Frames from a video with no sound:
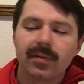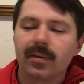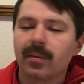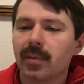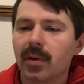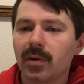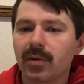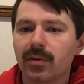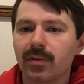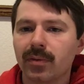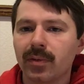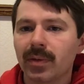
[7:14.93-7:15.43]
For
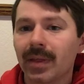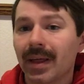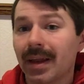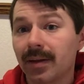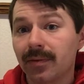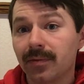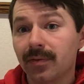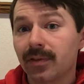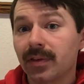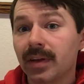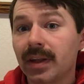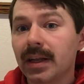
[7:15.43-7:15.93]
most of you that
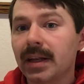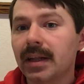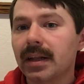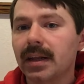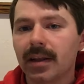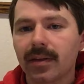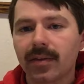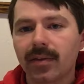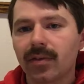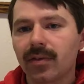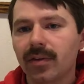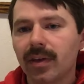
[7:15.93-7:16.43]
have seen an
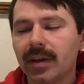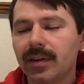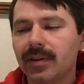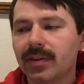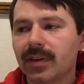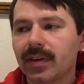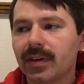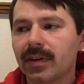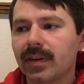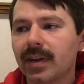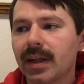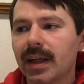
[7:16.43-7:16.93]
S S H
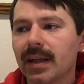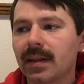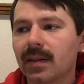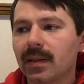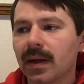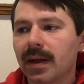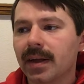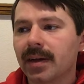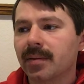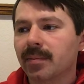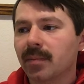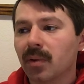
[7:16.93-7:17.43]
sixty-eight
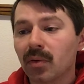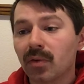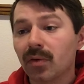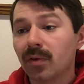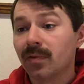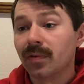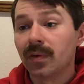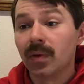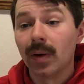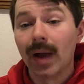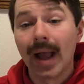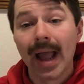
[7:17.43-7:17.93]
liner, most
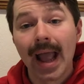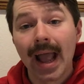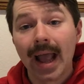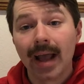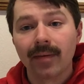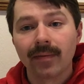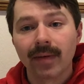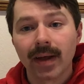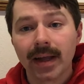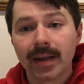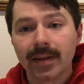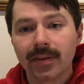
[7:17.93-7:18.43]
of you
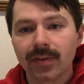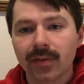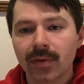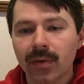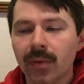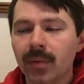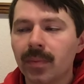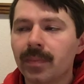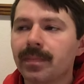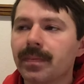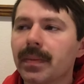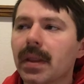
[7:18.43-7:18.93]
have, I
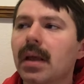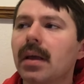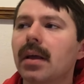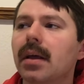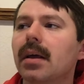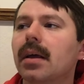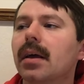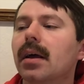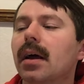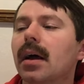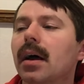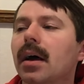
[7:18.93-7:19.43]
assume.
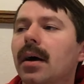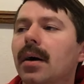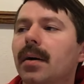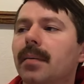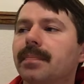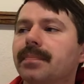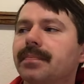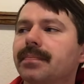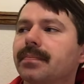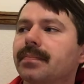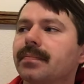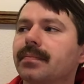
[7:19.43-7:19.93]

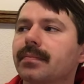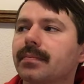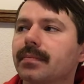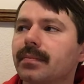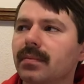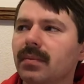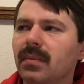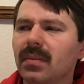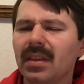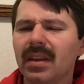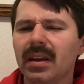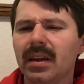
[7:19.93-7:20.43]
Um...
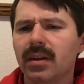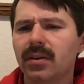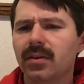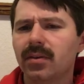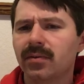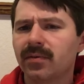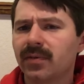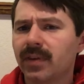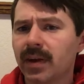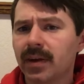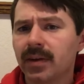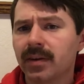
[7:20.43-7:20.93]
It's
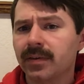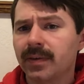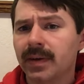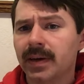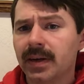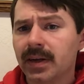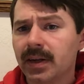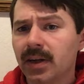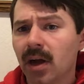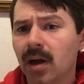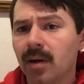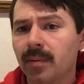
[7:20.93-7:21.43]
a very,
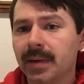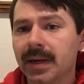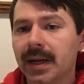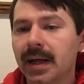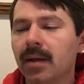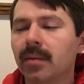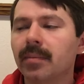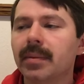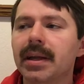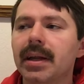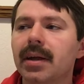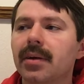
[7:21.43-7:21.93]
very common
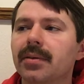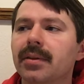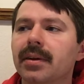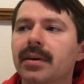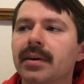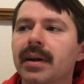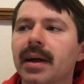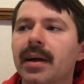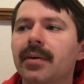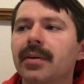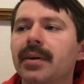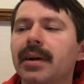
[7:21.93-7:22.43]
helmet out there
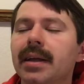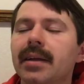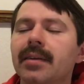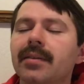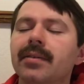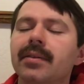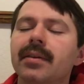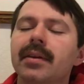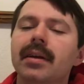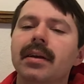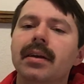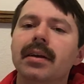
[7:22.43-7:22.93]

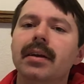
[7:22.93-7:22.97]
nowadays.